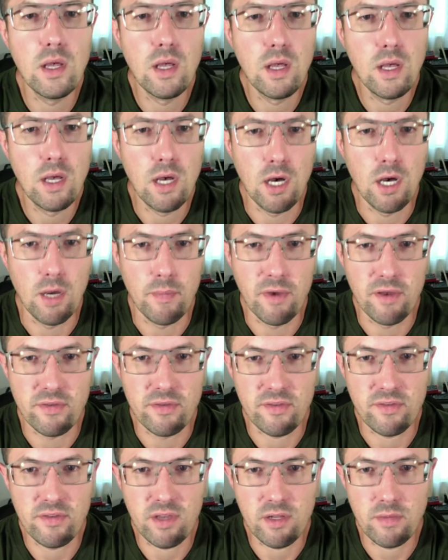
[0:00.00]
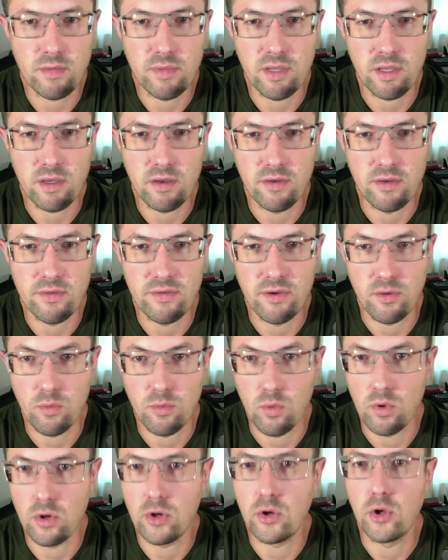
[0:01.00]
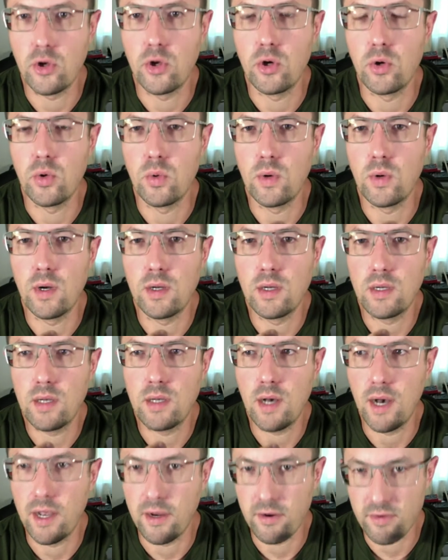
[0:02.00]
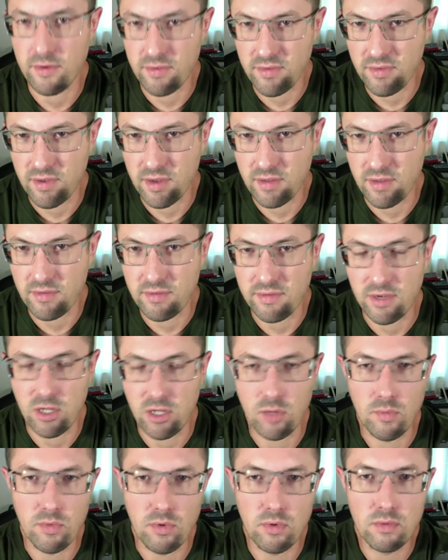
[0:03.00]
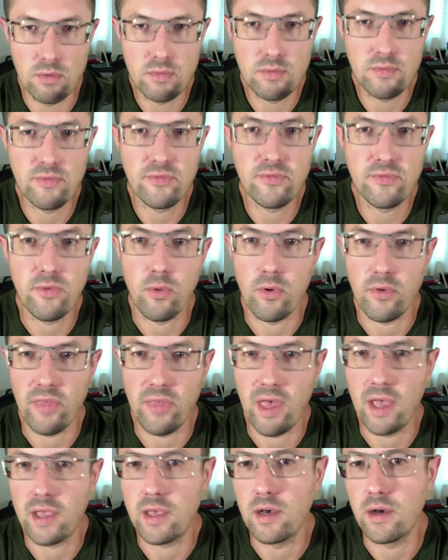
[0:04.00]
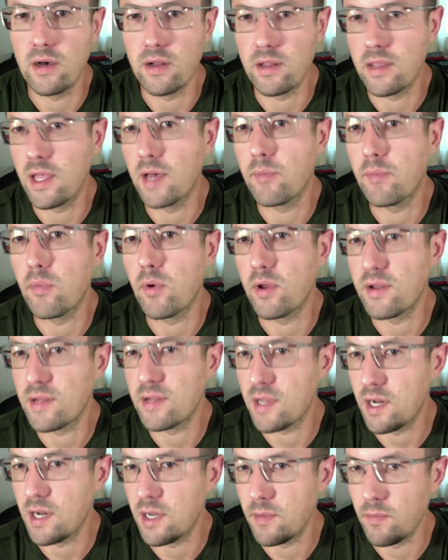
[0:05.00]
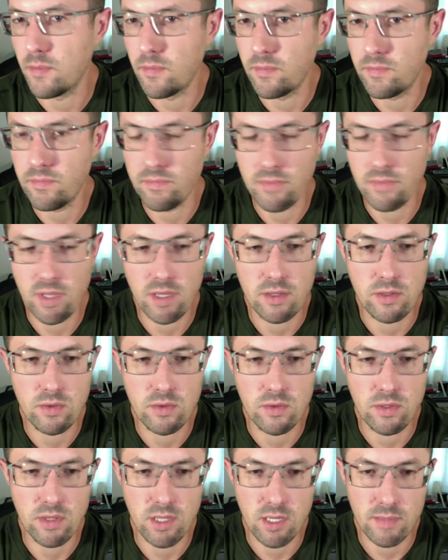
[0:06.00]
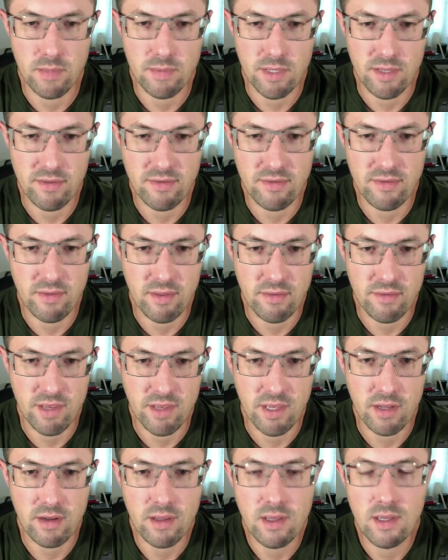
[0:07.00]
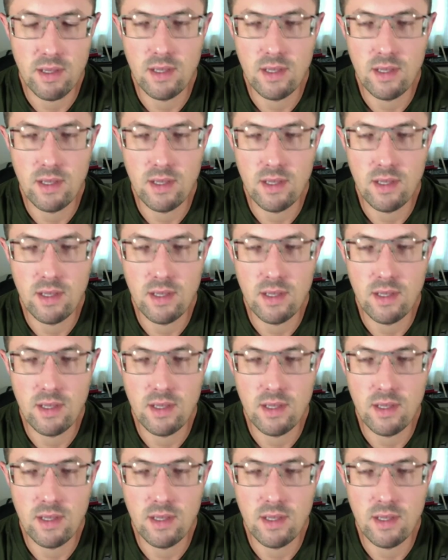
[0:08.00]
I was excited because there were no iron sights available for that gun at that point in time due to the updates they've had.